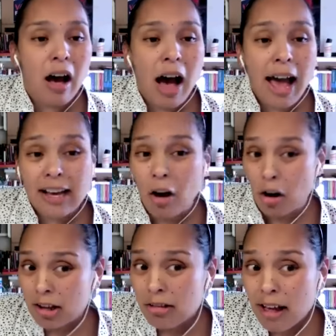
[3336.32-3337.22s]

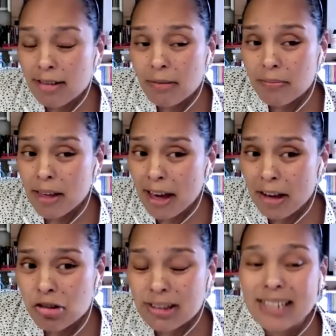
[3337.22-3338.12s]
iconoclasm,
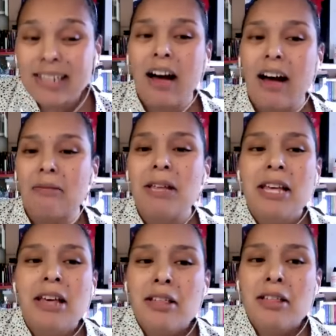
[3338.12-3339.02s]
actually,
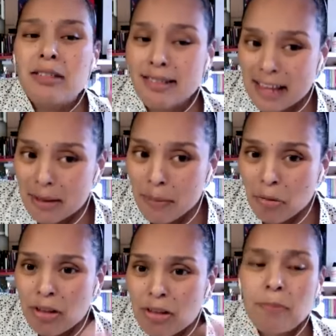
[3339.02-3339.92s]
to think
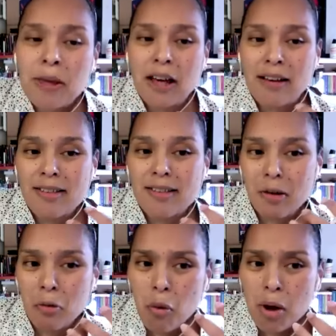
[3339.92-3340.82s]
about this, because
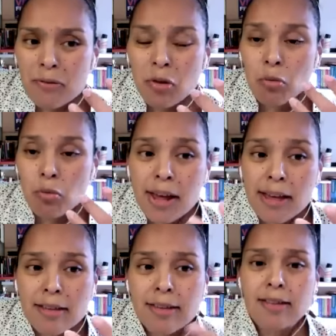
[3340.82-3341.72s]
one of the
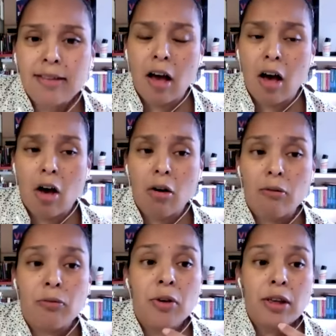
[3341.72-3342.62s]
risks
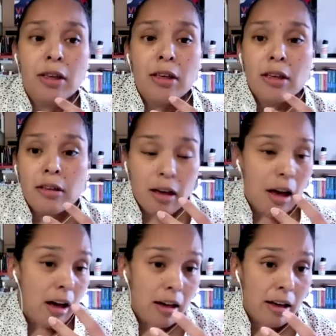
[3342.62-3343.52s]
of
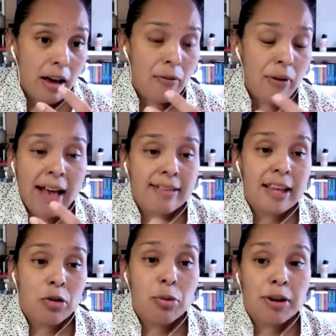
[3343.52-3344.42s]

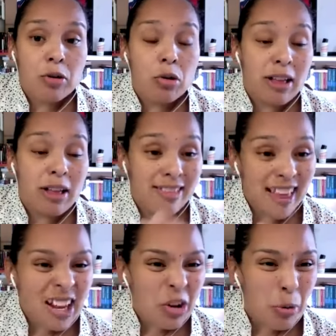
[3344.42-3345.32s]
asking critical
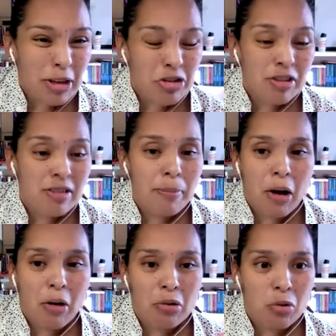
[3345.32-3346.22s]
aesthetic questions
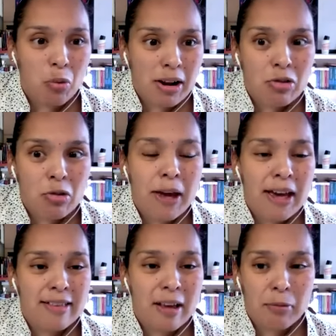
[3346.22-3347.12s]
about Guadalupe
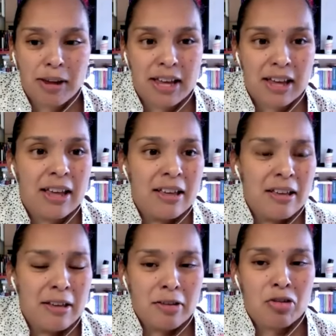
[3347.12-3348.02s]
is that we
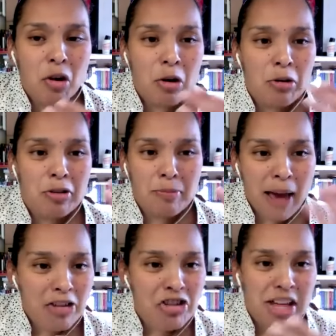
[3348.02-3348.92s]
start
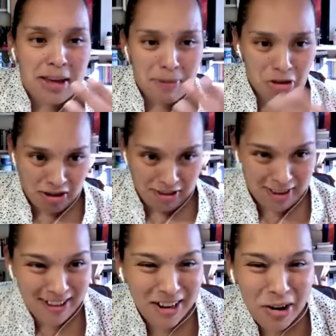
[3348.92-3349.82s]
smashing images,
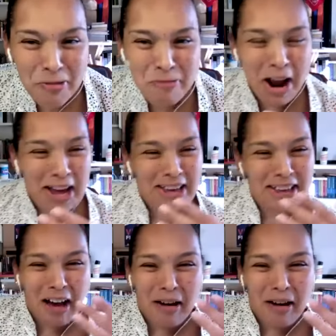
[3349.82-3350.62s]
right?